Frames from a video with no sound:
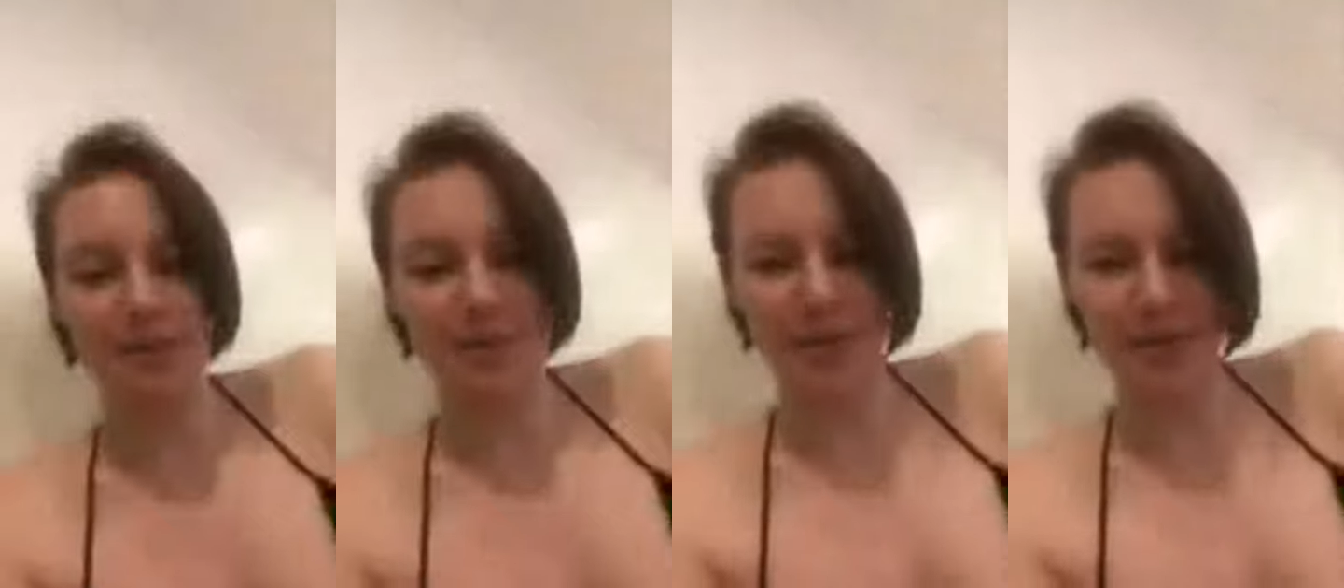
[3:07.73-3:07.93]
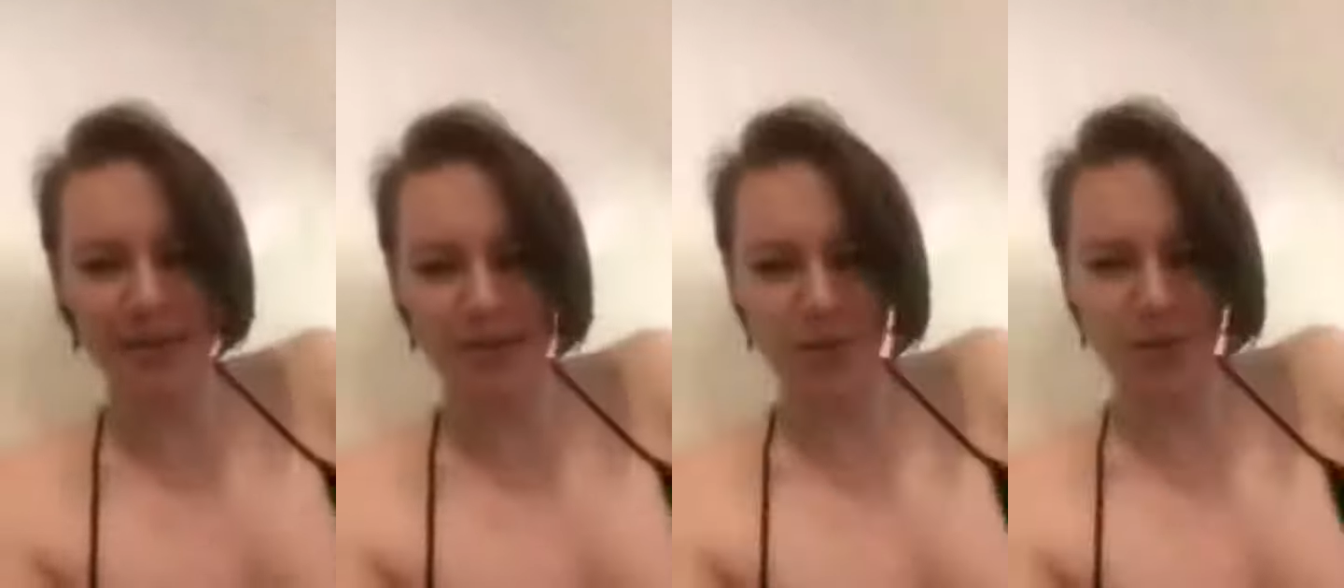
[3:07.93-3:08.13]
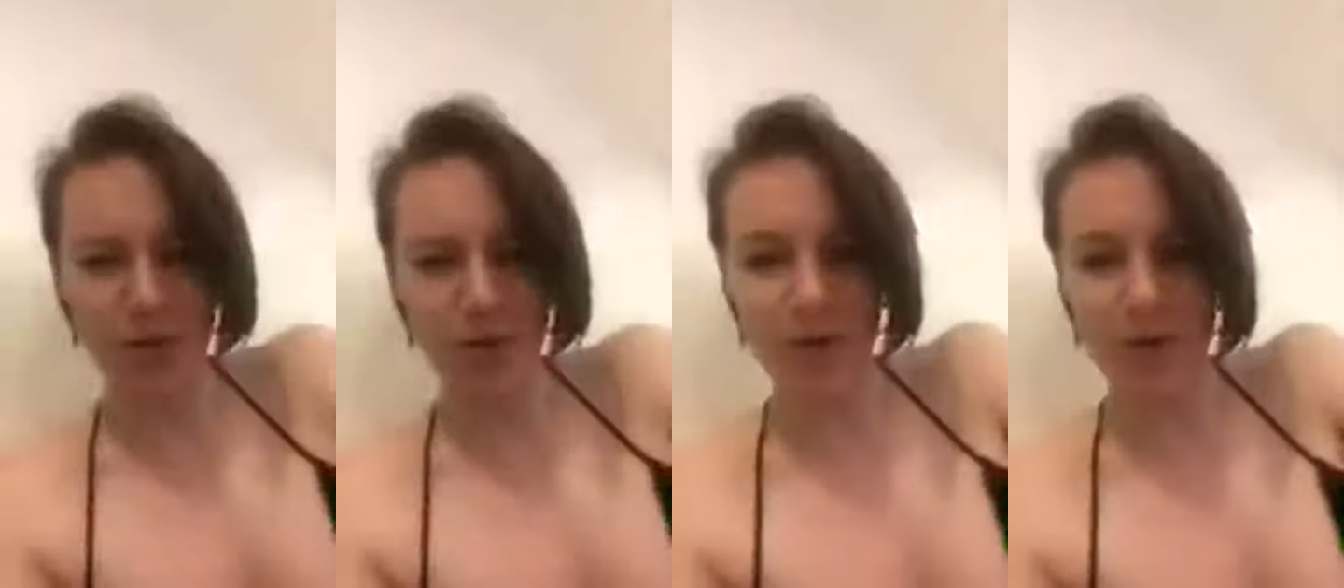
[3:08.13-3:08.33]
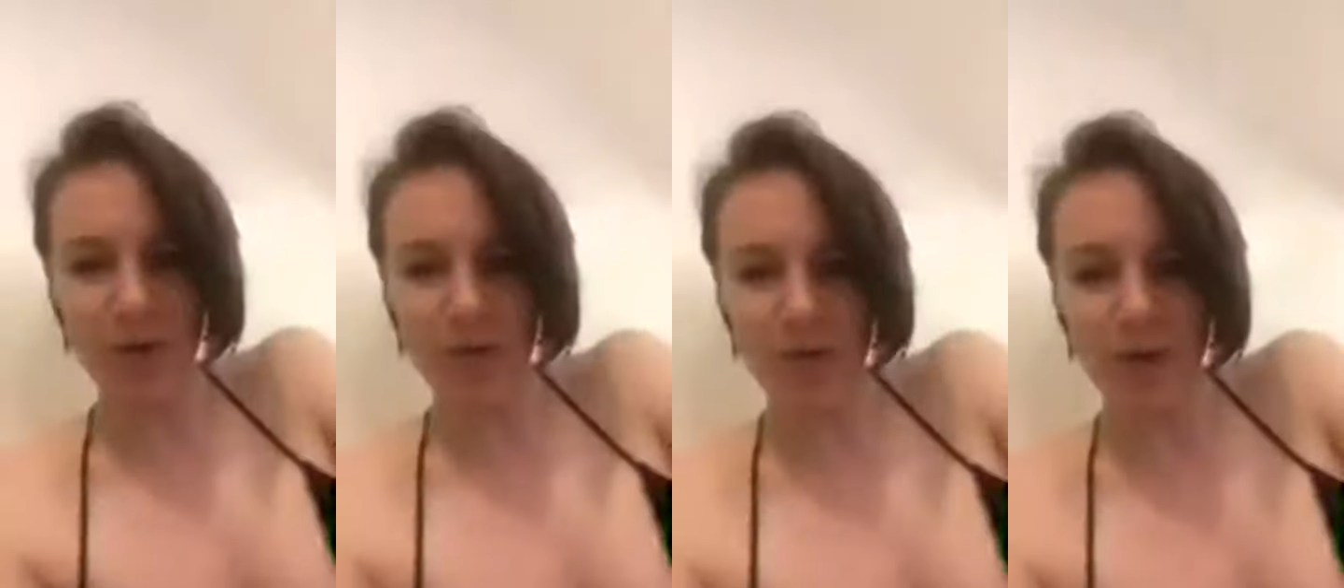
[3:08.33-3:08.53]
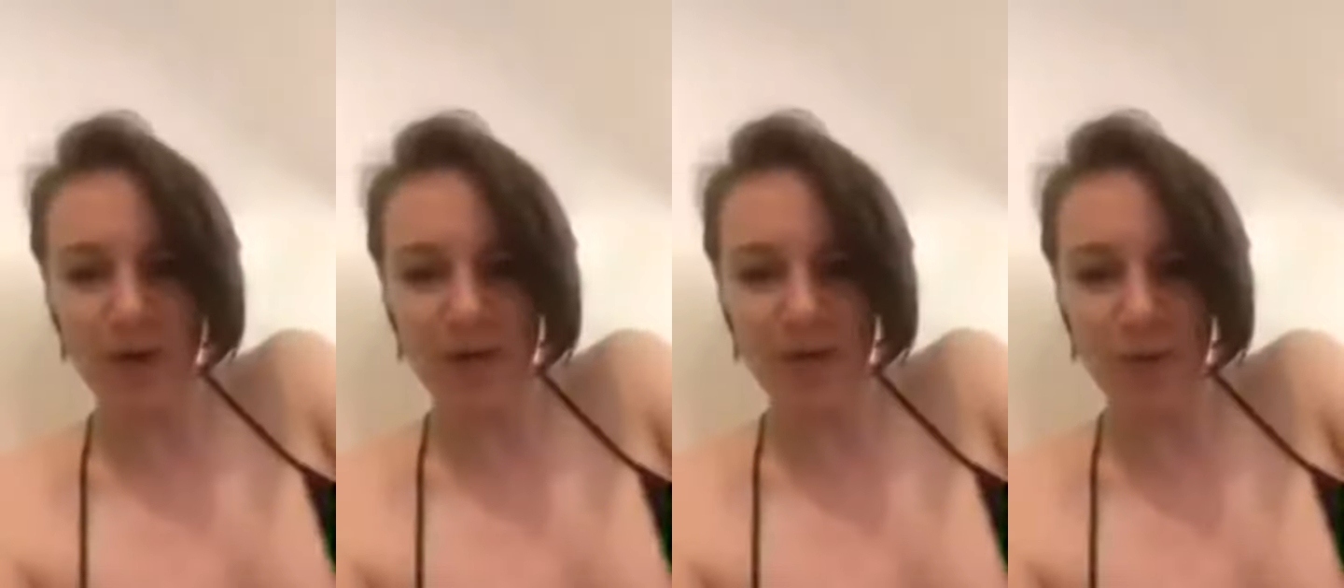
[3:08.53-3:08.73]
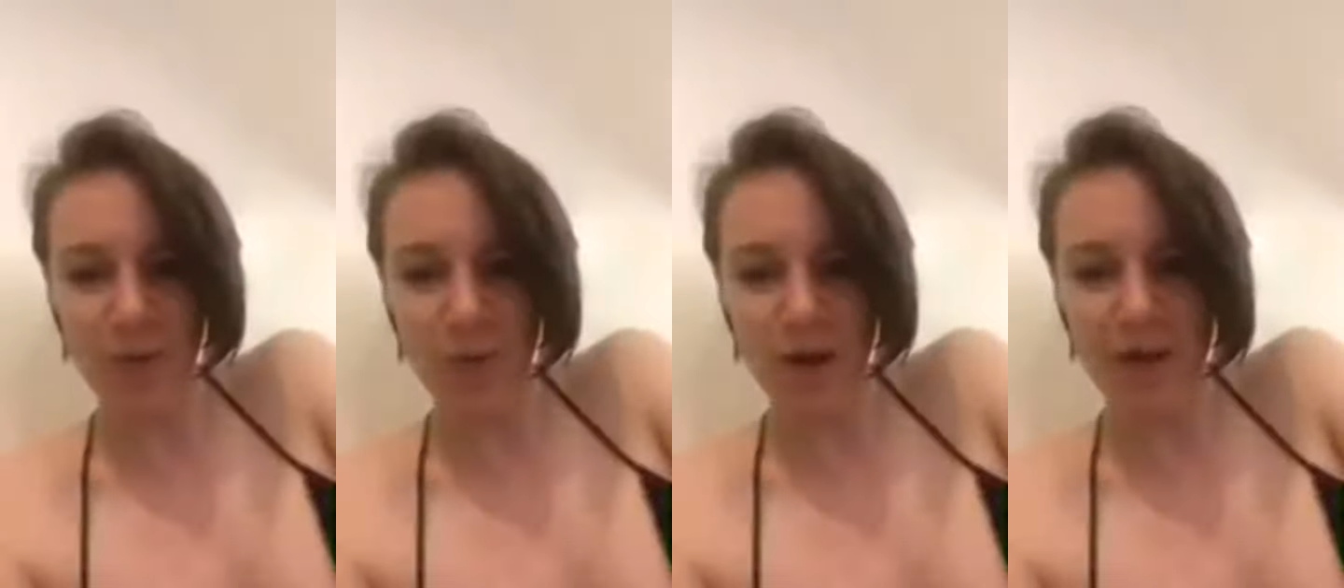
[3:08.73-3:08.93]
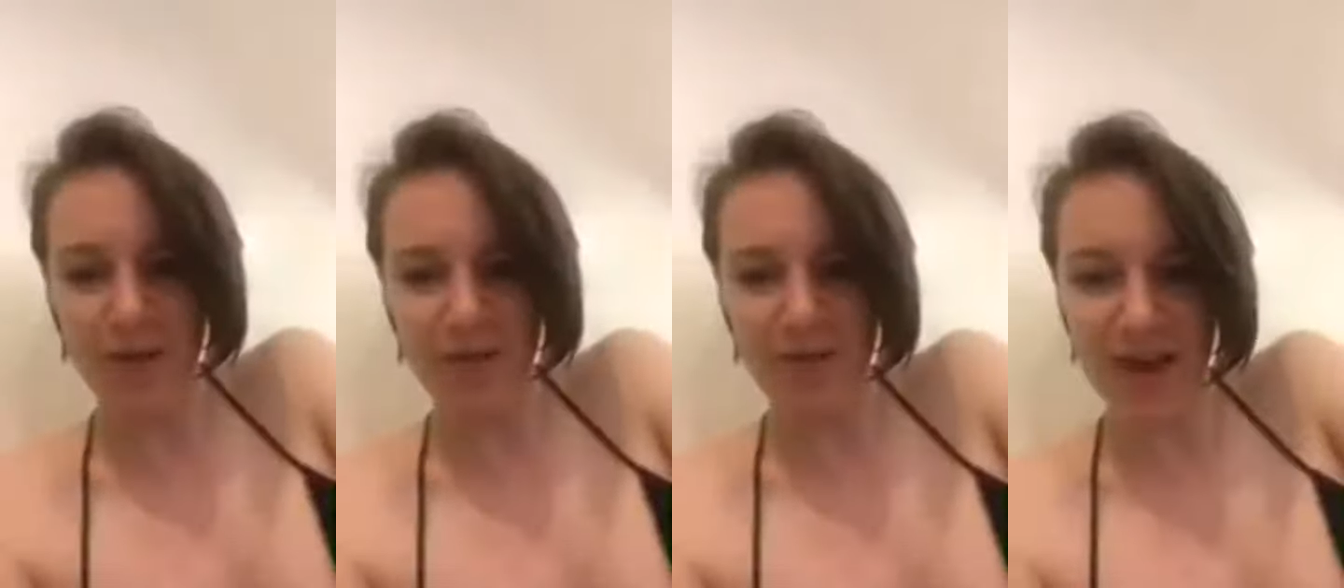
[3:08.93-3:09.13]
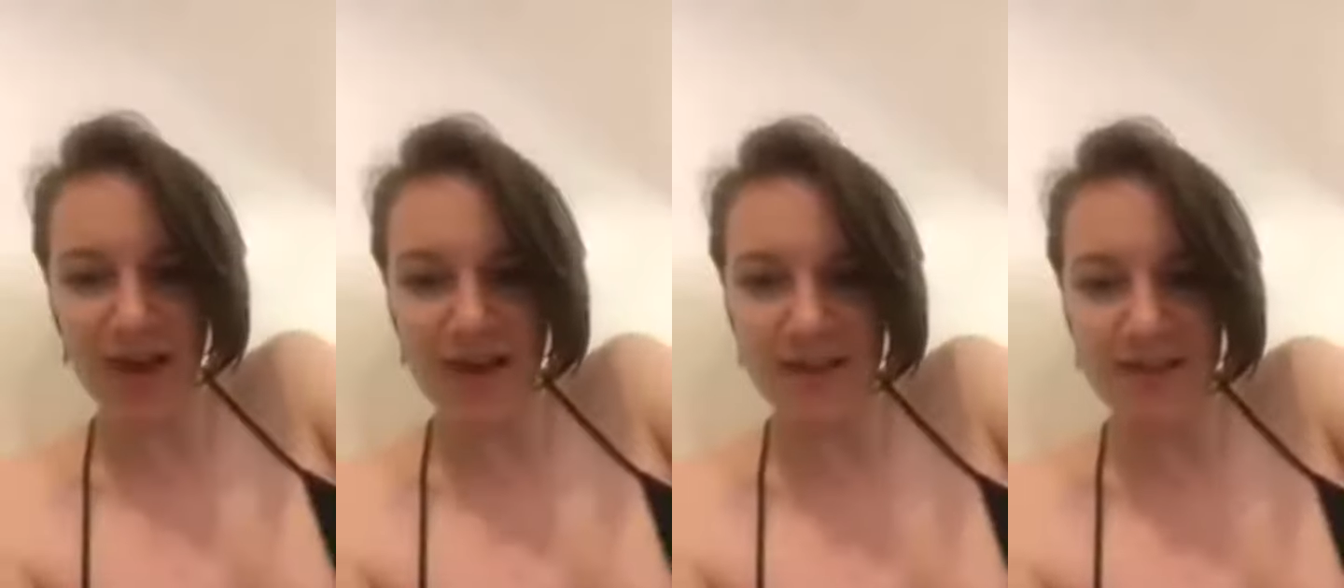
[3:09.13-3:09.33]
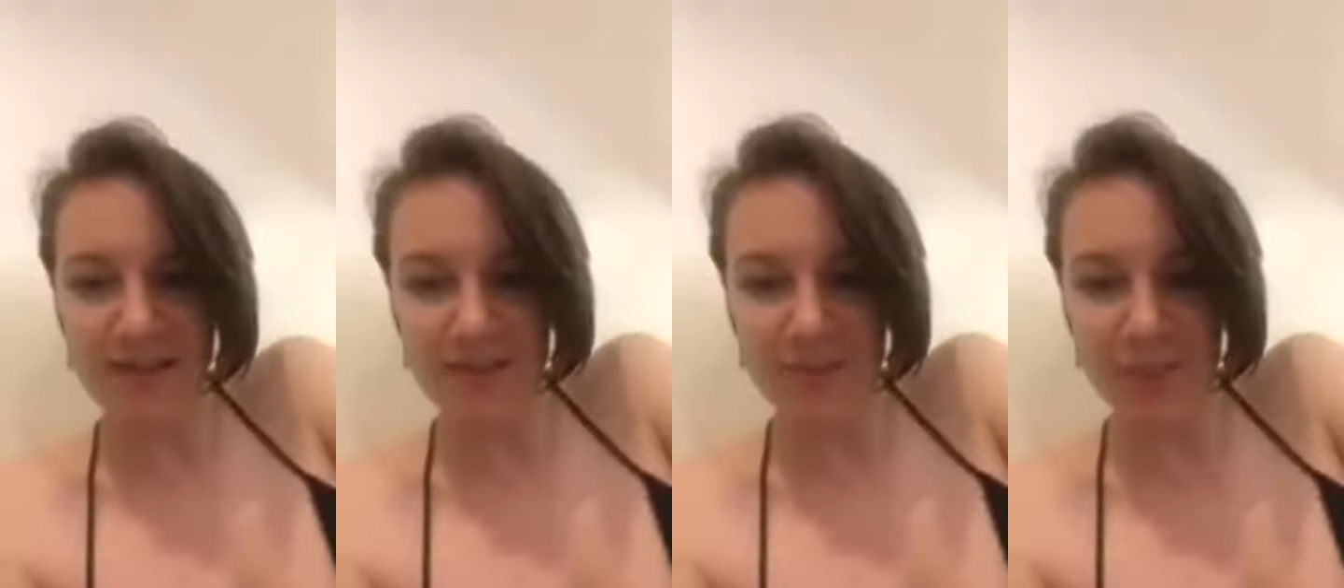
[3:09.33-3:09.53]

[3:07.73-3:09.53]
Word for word: and it's growing quite quite fast.